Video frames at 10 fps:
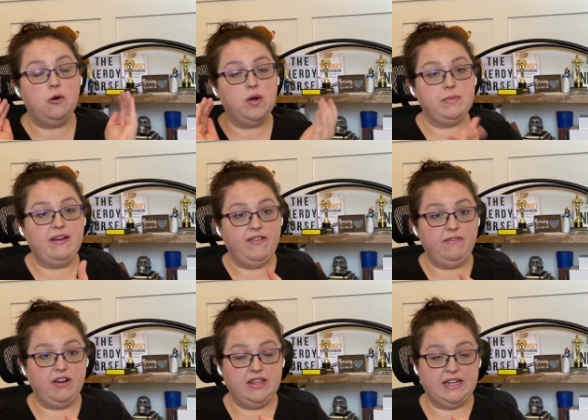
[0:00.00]
one of my
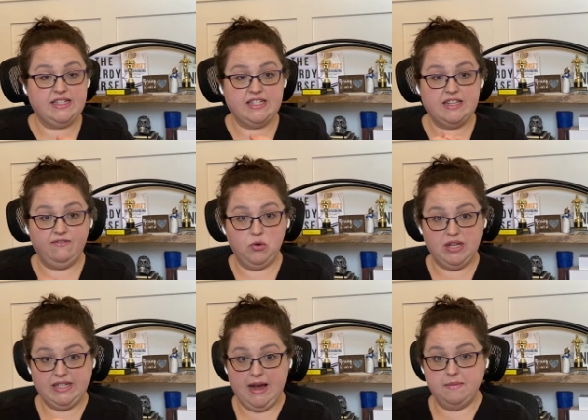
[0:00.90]
favorite things is the
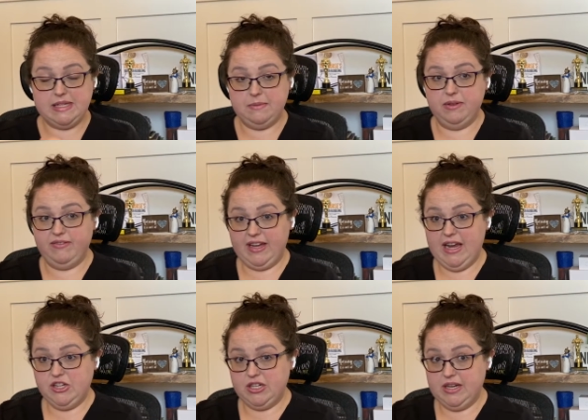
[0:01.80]
40 times
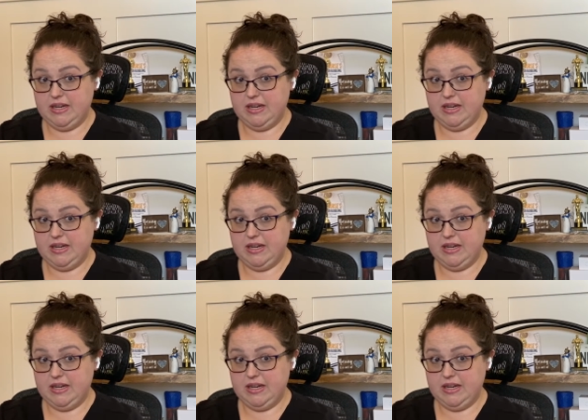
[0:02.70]
amplification.